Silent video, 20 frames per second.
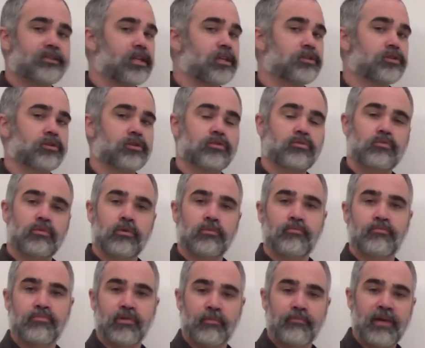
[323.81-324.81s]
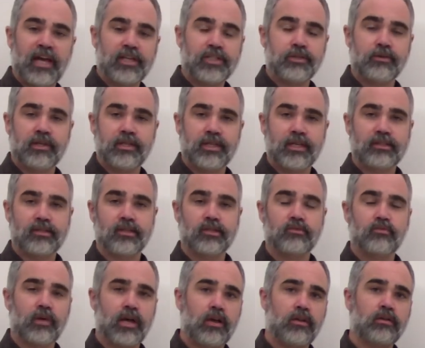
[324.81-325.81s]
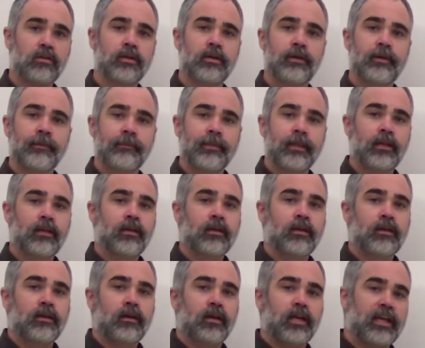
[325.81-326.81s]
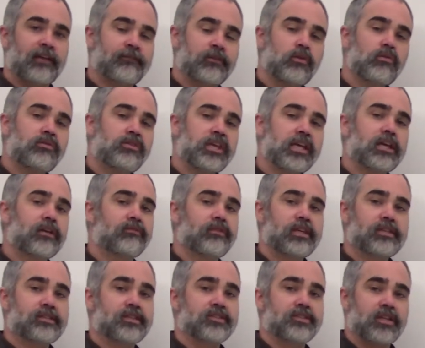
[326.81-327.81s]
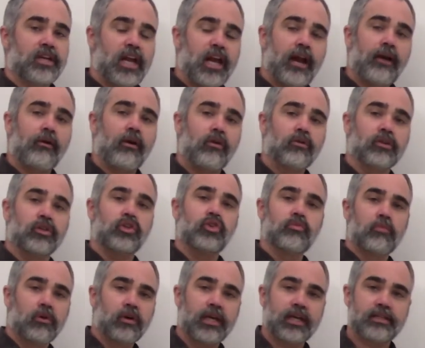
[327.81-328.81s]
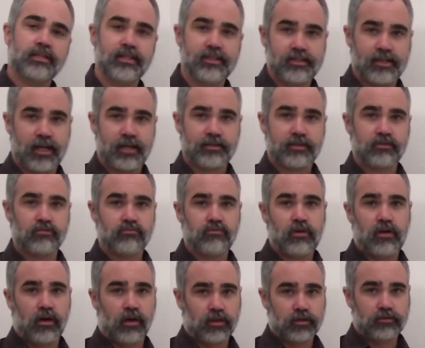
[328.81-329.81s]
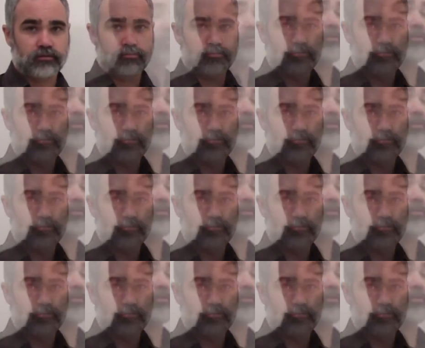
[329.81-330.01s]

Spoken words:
Teachers will perpetuate this as well. If you think of this as an arrow, you will get this answer wrong.